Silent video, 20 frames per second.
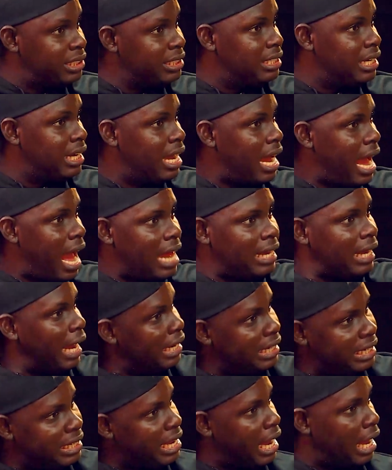League and La
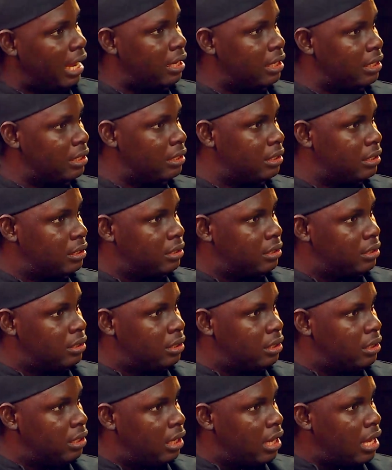Liga.
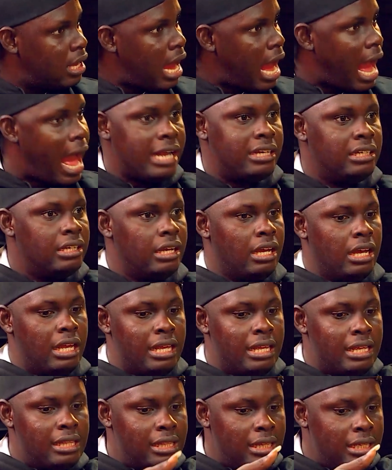And
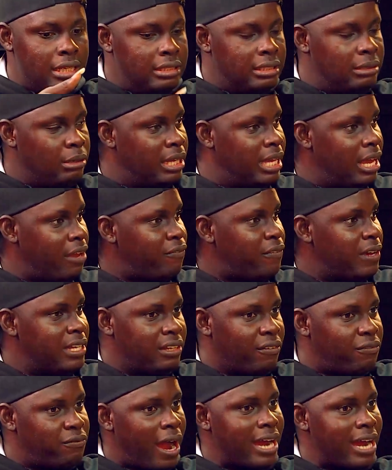given
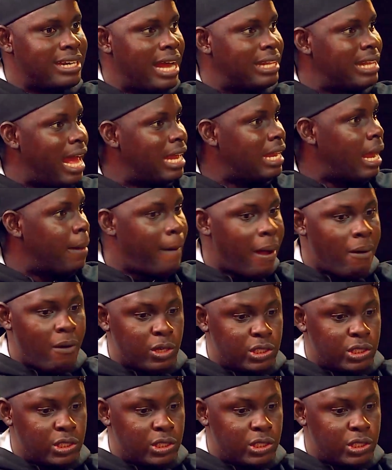the fact that Alaba